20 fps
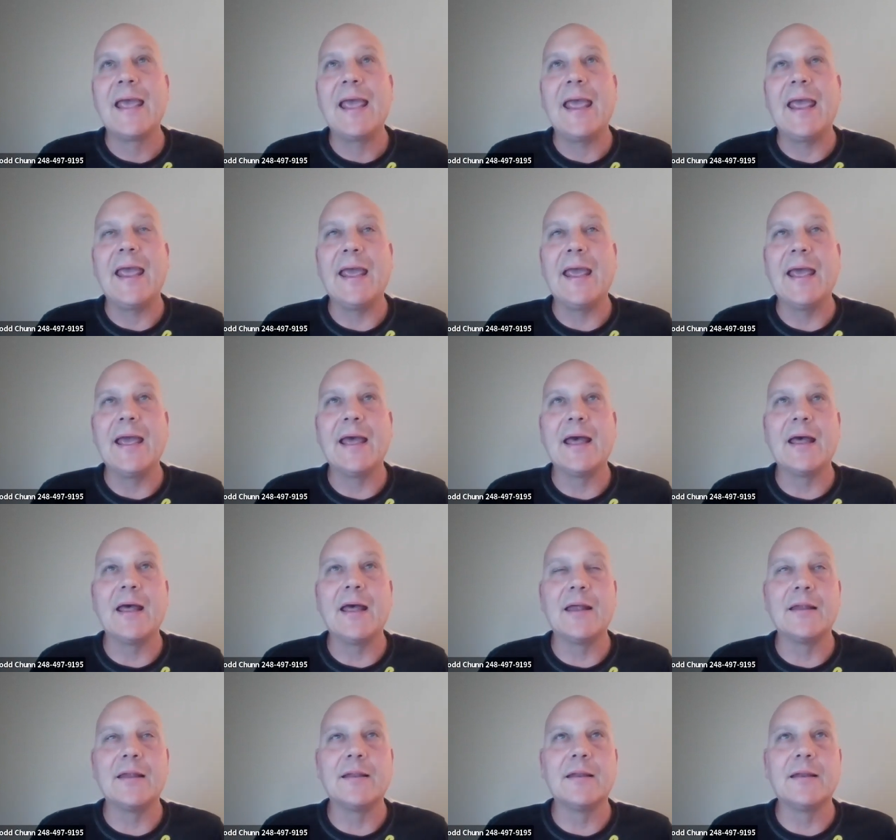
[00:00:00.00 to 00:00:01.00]

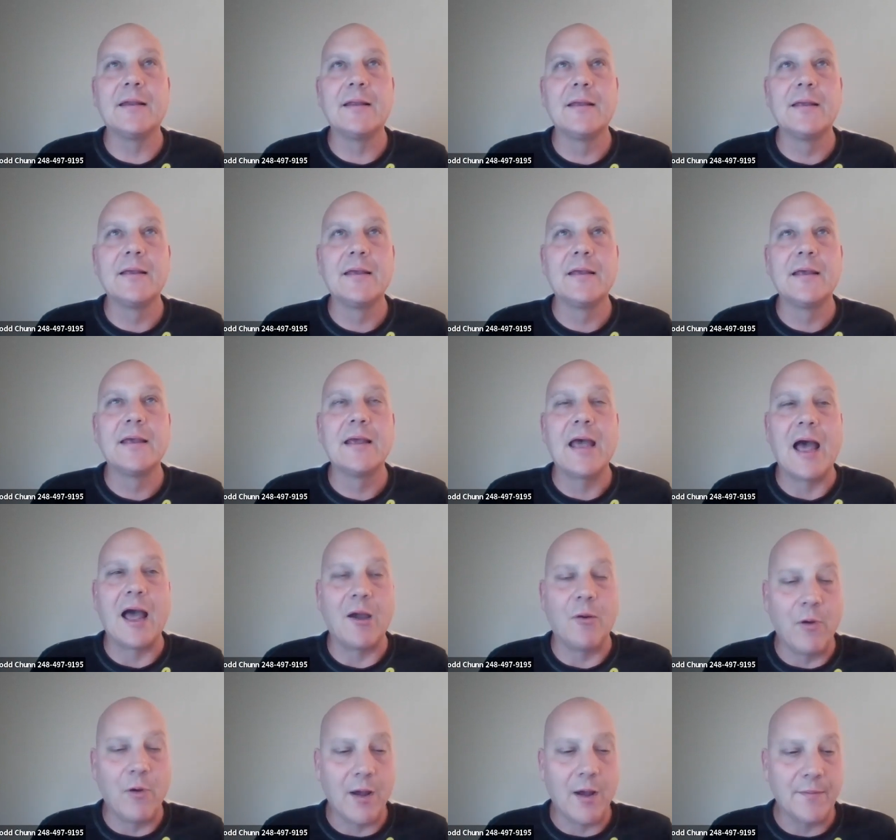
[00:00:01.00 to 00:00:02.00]
and
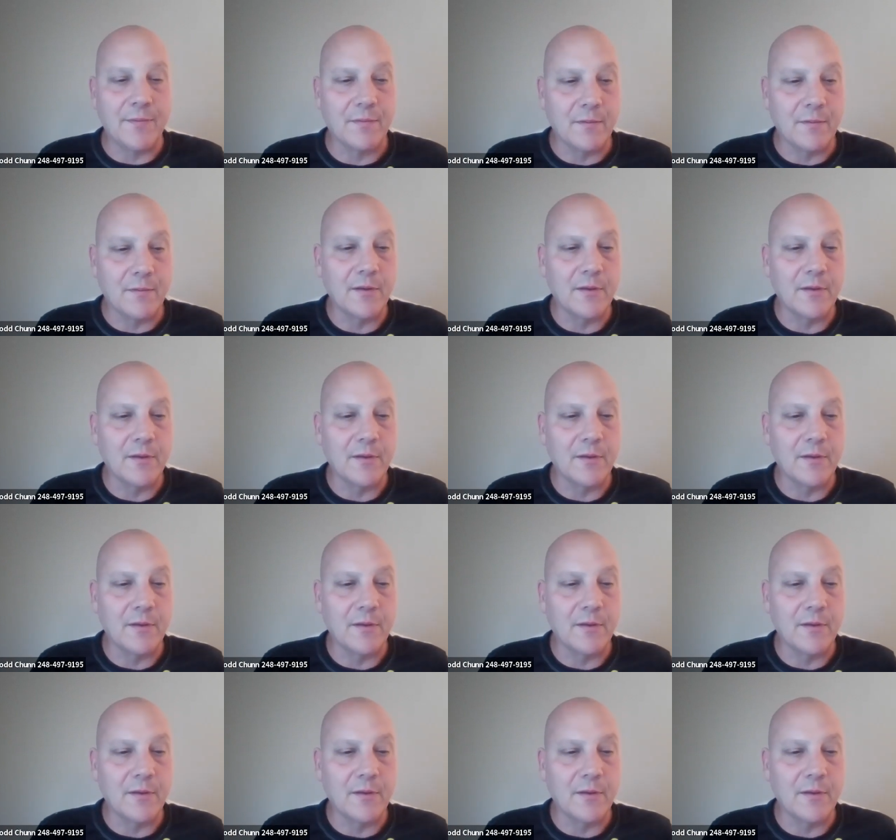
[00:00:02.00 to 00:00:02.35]
I want,